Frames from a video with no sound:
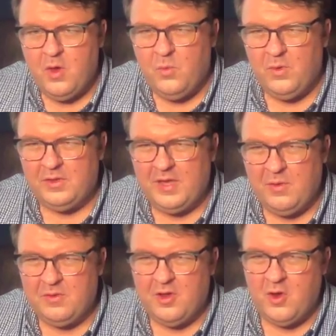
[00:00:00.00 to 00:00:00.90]
Once I
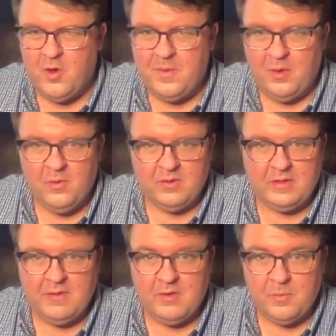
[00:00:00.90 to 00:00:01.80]
was home, I was
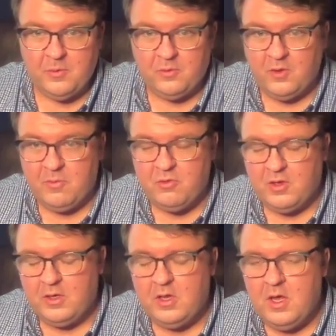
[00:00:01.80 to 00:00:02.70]
given a prescription